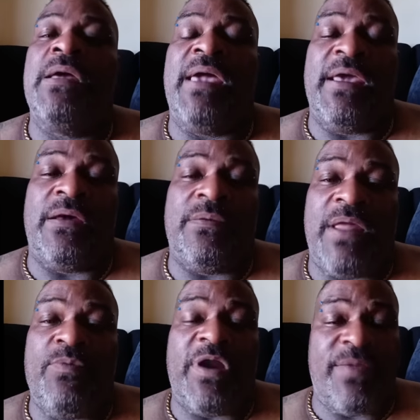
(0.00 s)
And
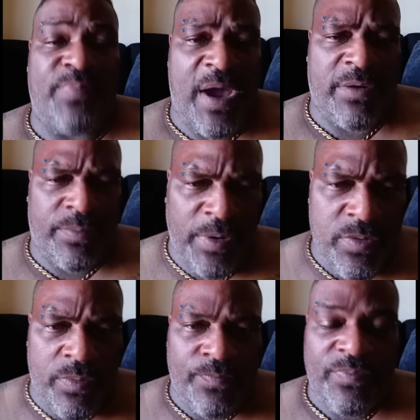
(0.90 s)
they wear that powder
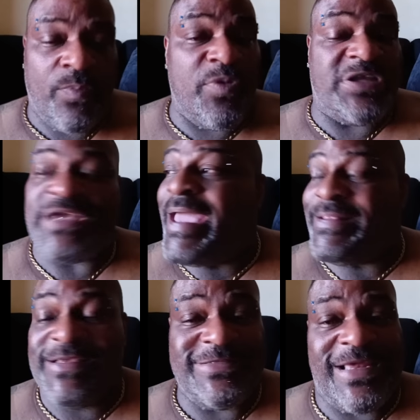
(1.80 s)
blue, which
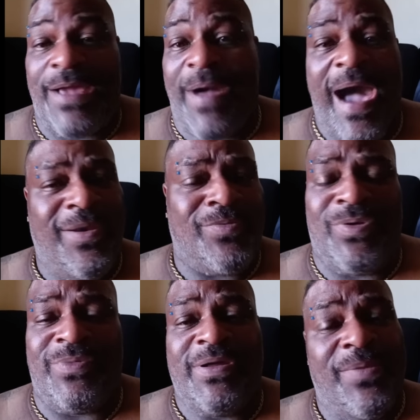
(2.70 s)
at this time, I don't
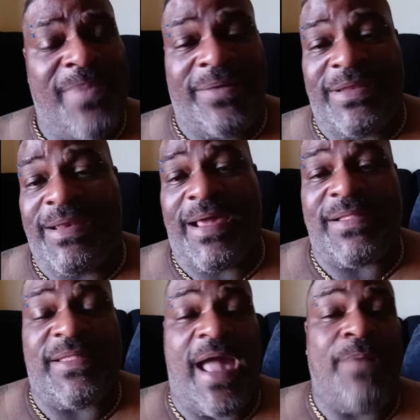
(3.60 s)
know nothing about that. Like I
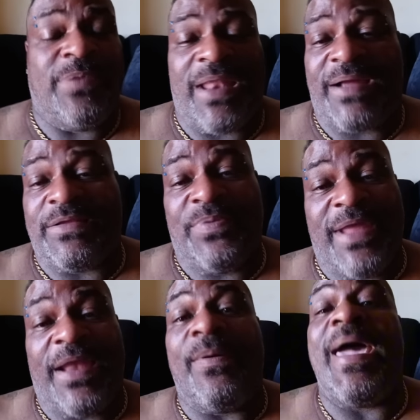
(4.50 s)
say, I've been locked up in
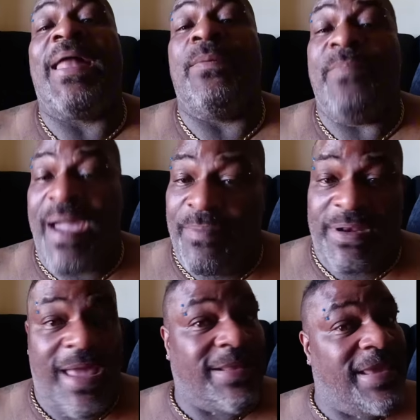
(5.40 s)
Alabama,
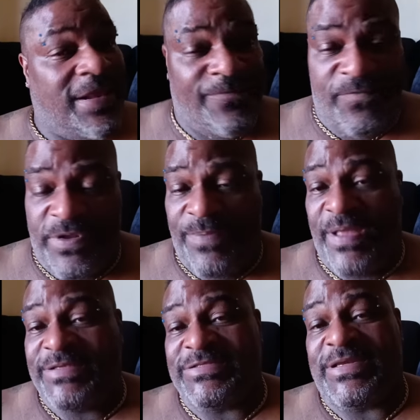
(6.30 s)
not California,
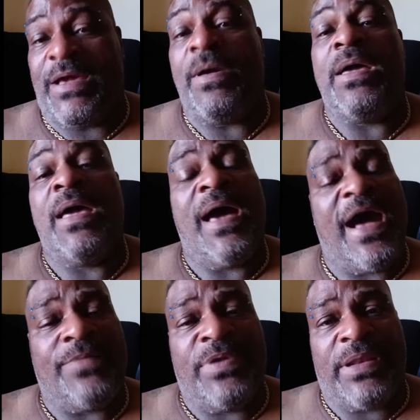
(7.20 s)
but at this time,
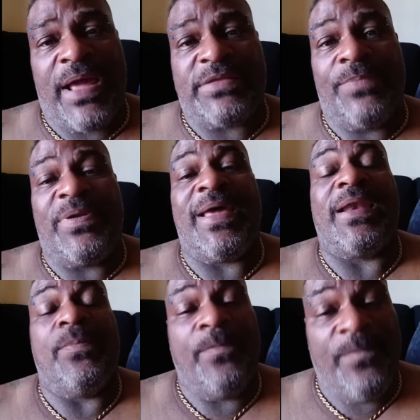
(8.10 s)
I've been locked up in
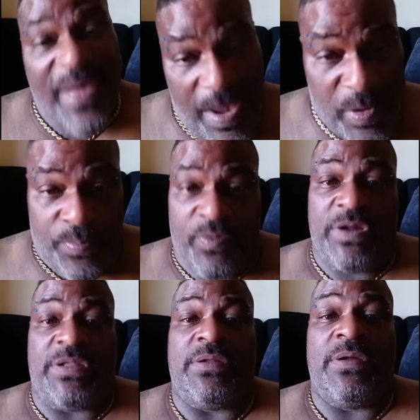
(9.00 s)
Alabama prison,